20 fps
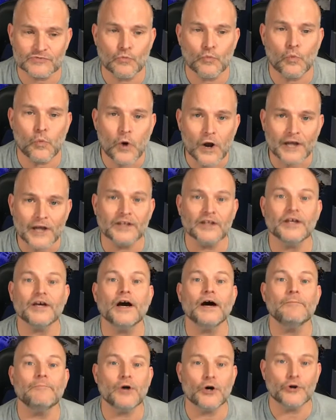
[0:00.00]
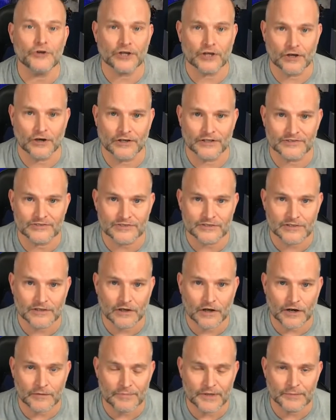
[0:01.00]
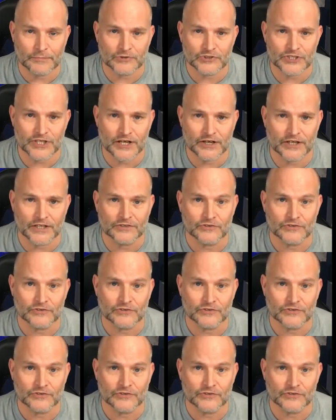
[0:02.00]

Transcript: What emoticons are people sharing?